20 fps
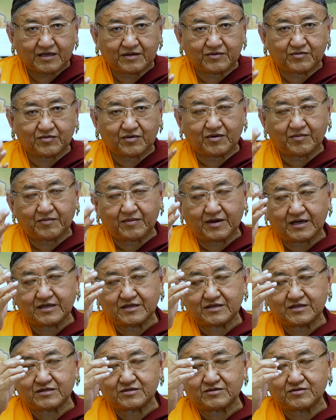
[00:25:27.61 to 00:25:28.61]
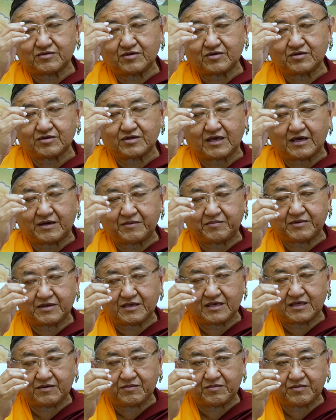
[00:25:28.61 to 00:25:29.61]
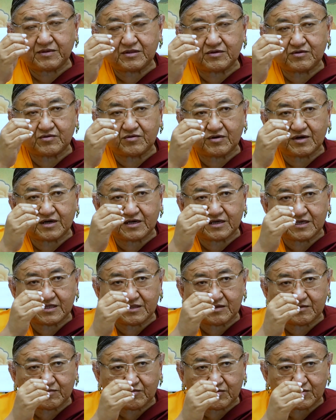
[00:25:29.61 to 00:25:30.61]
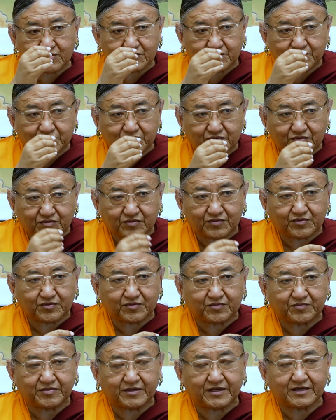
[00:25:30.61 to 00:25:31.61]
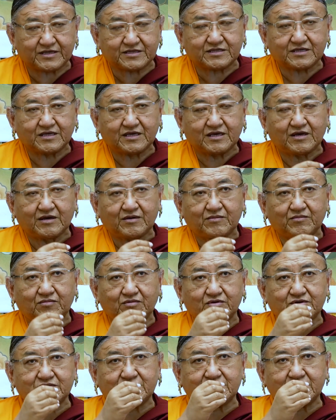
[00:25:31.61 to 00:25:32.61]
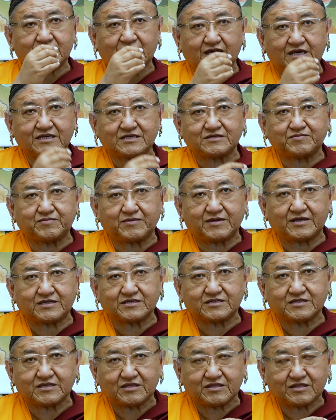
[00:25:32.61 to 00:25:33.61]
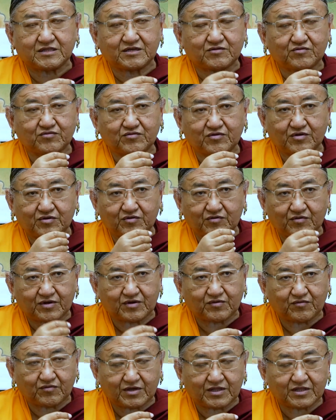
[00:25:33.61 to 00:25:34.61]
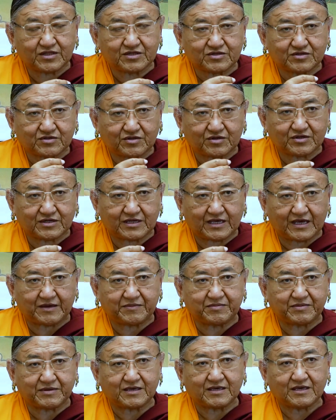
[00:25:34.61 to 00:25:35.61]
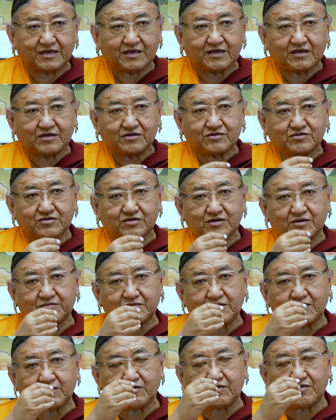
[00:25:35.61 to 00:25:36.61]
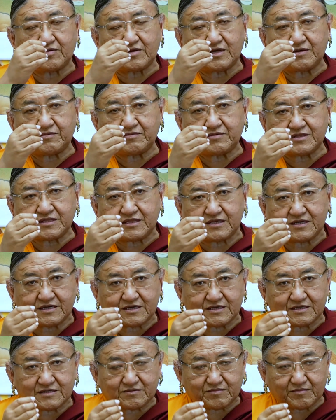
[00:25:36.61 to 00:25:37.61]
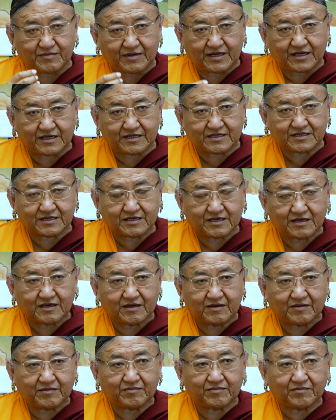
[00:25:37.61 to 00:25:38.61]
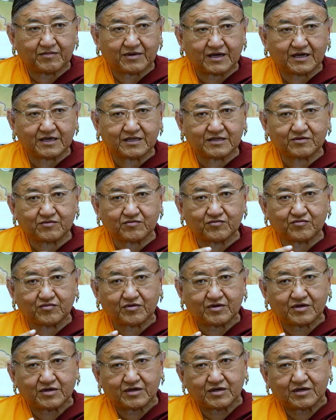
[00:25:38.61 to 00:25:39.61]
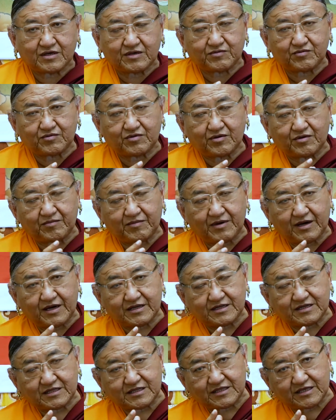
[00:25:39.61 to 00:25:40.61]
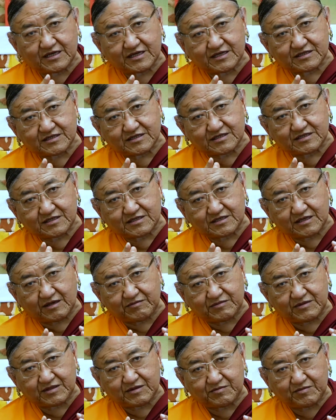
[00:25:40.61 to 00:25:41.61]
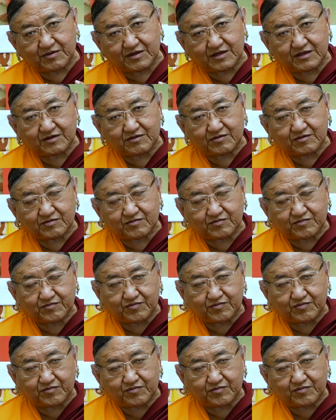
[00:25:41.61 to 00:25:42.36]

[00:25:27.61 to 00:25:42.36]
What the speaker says: If your mind is not happy, even you are in the most beautiful place, most nice place, that where you are, one is not happy. So after all, everything is mind. Mind, if your mind thinks is something very